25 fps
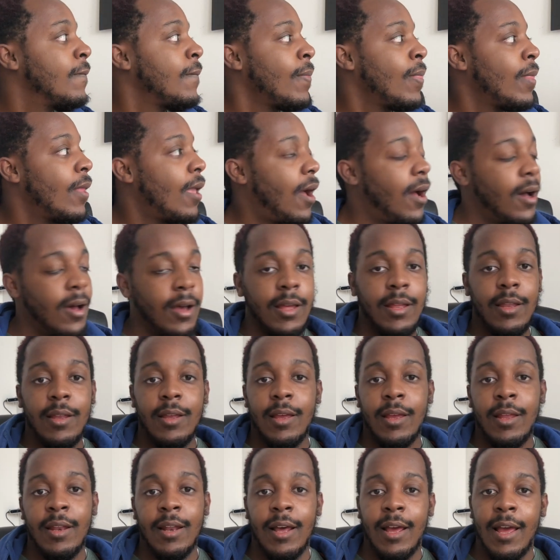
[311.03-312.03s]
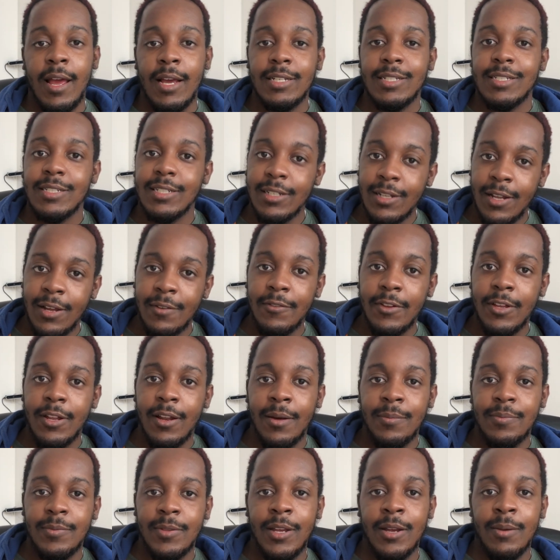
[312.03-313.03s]
And I actually love it
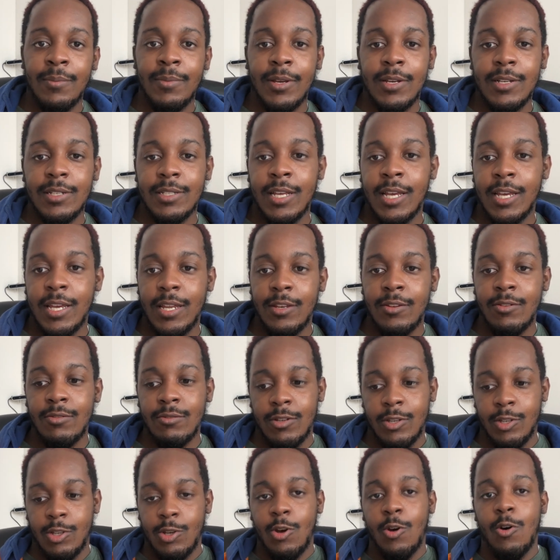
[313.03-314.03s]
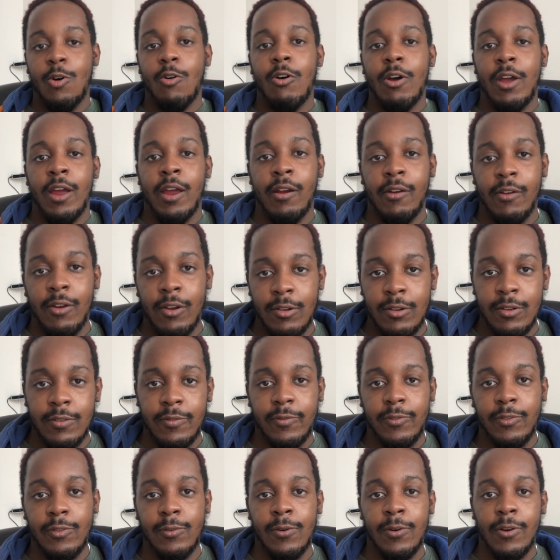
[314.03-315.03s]
up there because I can use this whole area on the
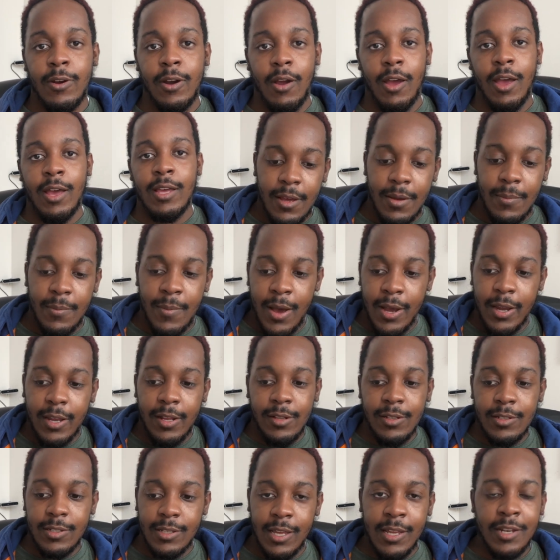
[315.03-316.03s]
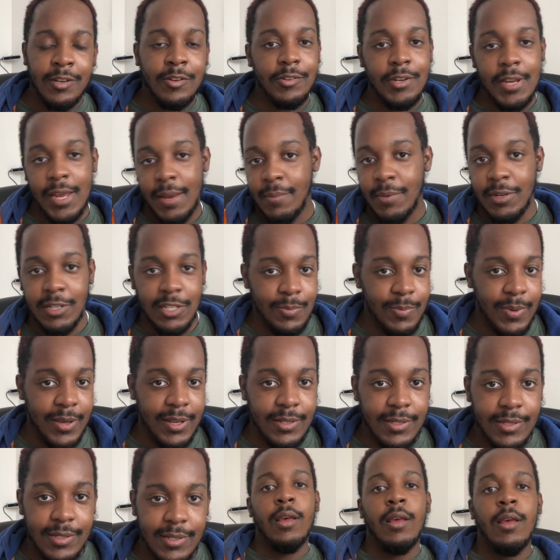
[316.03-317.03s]
floor as my Oculus entertainment
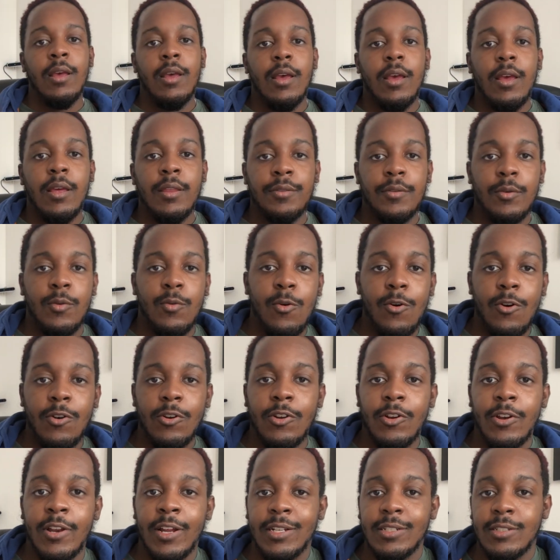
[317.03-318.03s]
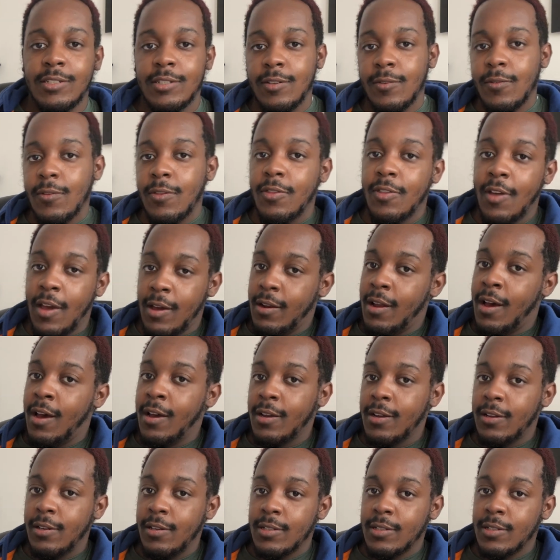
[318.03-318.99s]
space. In the corner next to that Oculus